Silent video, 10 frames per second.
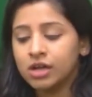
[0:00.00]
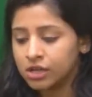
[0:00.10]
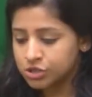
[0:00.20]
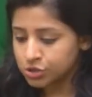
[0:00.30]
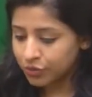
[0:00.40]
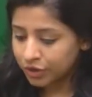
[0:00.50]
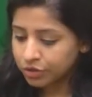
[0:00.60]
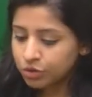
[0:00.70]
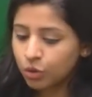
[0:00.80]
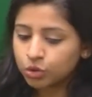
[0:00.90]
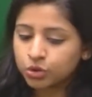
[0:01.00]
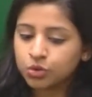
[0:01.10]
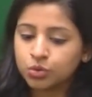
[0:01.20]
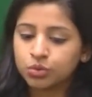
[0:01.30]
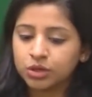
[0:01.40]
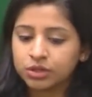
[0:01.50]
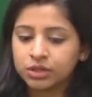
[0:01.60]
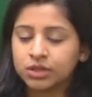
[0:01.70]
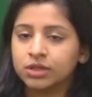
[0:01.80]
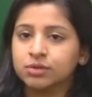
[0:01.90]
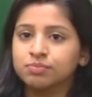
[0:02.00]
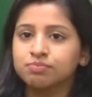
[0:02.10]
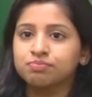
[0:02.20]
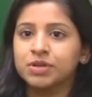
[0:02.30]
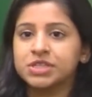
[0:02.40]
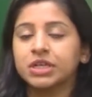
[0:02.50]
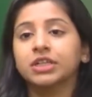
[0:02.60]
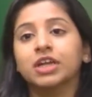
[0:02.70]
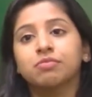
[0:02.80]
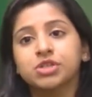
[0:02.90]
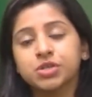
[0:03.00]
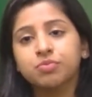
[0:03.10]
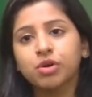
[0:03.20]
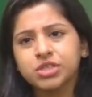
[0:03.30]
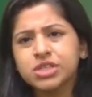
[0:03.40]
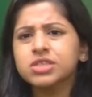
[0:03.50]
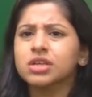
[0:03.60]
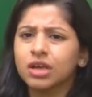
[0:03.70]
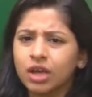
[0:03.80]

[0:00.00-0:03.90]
So we're going to go through the admission process,